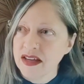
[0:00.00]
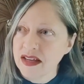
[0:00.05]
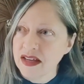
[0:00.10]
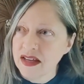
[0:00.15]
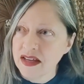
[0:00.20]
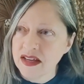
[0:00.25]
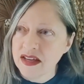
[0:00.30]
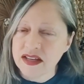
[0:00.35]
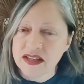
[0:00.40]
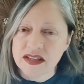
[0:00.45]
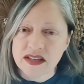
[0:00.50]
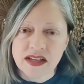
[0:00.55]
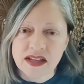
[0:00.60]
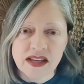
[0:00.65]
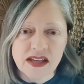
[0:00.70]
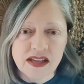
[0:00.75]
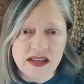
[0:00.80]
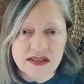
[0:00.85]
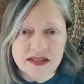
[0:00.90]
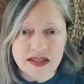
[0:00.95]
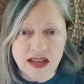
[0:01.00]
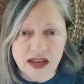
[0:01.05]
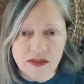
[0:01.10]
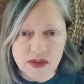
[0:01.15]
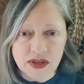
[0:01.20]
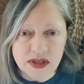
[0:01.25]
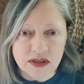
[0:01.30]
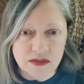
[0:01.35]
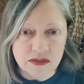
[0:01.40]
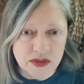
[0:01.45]
And he is
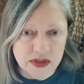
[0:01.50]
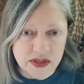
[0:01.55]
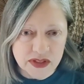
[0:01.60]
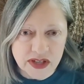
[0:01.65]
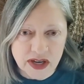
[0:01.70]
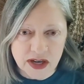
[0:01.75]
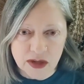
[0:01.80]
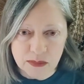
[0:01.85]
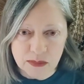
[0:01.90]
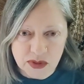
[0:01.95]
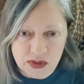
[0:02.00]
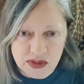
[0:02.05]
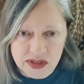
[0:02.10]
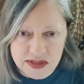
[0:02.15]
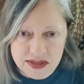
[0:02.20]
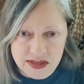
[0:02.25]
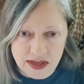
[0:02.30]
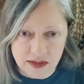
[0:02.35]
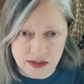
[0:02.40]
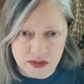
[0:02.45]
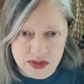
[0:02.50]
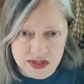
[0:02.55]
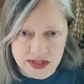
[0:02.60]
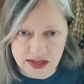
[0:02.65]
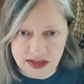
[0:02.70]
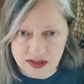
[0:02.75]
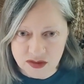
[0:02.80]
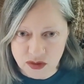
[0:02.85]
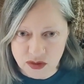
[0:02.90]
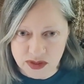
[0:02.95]
having a very harmonious
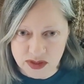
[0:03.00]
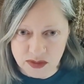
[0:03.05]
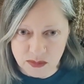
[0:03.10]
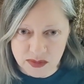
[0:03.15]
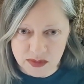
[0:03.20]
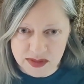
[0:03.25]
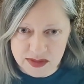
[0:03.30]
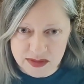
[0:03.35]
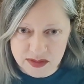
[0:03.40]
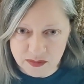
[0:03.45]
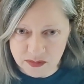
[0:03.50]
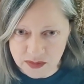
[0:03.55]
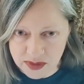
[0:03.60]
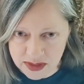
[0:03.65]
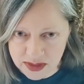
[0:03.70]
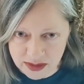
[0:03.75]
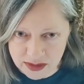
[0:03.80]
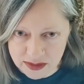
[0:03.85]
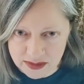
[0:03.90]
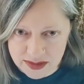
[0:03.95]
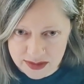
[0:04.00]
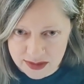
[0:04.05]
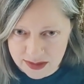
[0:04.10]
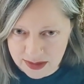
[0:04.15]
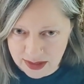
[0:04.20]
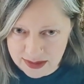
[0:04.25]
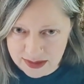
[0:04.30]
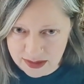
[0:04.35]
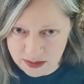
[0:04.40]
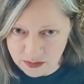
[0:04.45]
conversation with this Venus, the
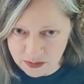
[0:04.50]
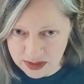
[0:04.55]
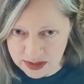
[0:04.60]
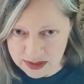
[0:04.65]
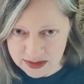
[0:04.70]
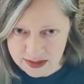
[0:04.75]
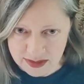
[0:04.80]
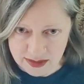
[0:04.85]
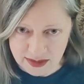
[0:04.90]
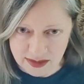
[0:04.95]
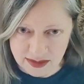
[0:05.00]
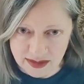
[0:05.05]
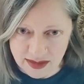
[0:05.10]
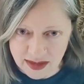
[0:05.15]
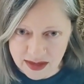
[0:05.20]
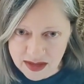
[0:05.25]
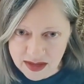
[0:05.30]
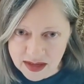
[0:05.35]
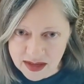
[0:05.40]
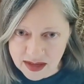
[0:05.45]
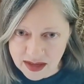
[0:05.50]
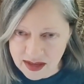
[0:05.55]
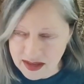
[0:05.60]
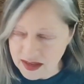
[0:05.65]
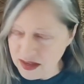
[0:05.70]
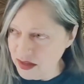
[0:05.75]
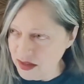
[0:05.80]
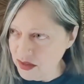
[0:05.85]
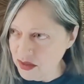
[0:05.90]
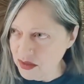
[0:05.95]
sexy Venus in
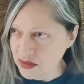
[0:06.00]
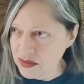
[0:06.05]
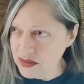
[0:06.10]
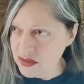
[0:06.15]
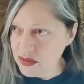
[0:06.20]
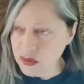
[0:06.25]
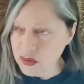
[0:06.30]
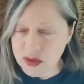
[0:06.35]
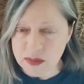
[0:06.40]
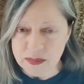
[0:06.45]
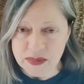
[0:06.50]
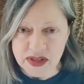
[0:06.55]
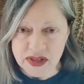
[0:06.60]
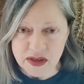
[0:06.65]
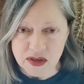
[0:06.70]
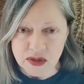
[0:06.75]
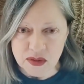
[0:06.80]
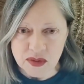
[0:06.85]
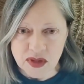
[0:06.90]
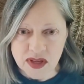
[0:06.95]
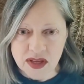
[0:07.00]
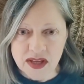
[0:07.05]
Scorpio,